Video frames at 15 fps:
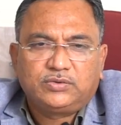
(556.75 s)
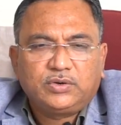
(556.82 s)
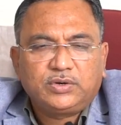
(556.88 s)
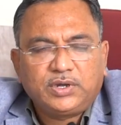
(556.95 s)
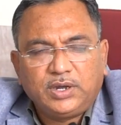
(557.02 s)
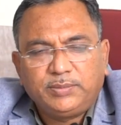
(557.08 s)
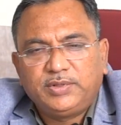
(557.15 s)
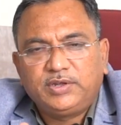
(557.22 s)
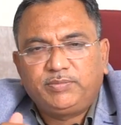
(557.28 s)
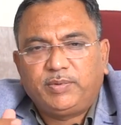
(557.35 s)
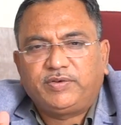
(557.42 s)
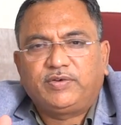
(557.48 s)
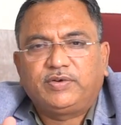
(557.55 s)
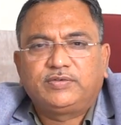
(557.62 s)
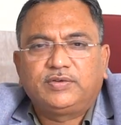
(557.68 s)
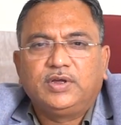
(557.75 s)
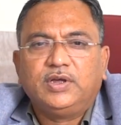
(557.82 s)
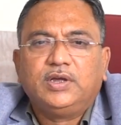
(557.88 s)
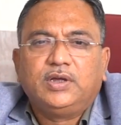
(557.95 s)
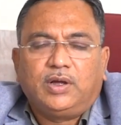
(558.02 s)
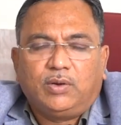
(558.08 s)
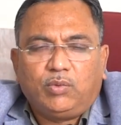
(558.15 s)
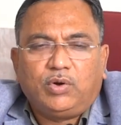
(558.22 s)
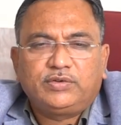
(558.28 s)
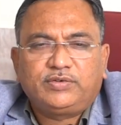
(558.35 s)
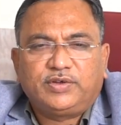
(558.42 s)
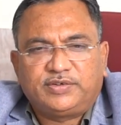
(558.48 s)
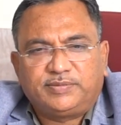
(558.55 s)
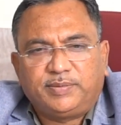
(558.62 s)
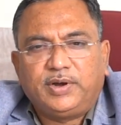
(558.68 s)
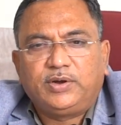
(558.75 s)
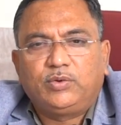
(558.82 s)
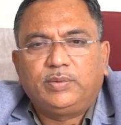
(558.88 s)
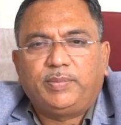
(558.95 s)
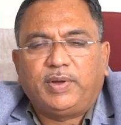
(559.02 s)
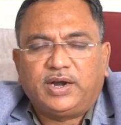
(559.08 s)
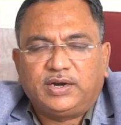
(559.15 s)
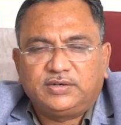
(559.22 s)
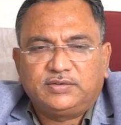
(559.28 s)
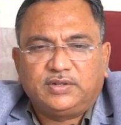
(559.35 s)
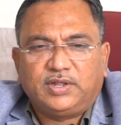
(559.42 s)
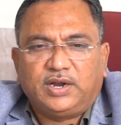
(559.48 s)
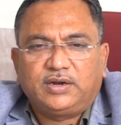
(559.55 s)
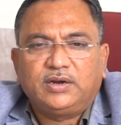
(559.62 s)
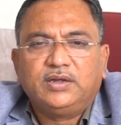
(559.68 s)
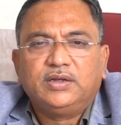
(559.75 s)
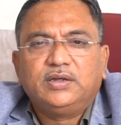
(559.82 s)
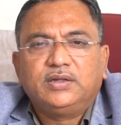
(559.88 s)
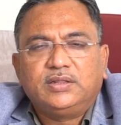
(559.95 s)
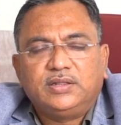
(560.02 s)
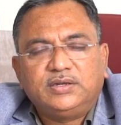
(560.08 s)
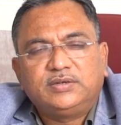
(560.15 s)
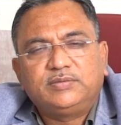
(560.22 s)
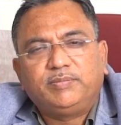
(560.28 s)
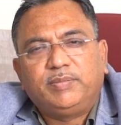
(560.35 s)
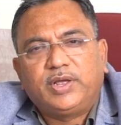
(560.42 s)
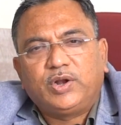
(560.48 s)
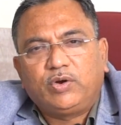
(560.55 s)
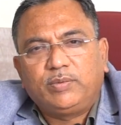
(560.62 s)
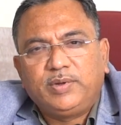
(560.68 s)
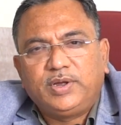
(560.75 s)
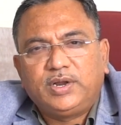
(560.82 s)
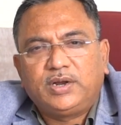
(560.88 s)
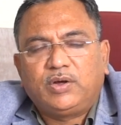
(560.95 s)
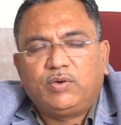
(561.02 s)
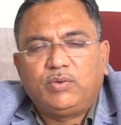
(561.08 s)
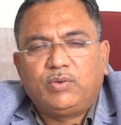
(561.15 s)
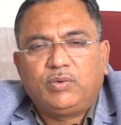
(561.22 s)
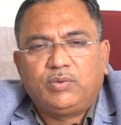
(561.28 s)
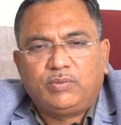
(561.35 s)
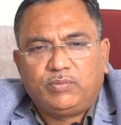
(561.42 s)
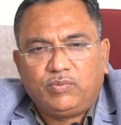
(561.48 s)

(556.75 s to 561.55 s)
So keep these patients watch, explain to the parents that this is may not be a now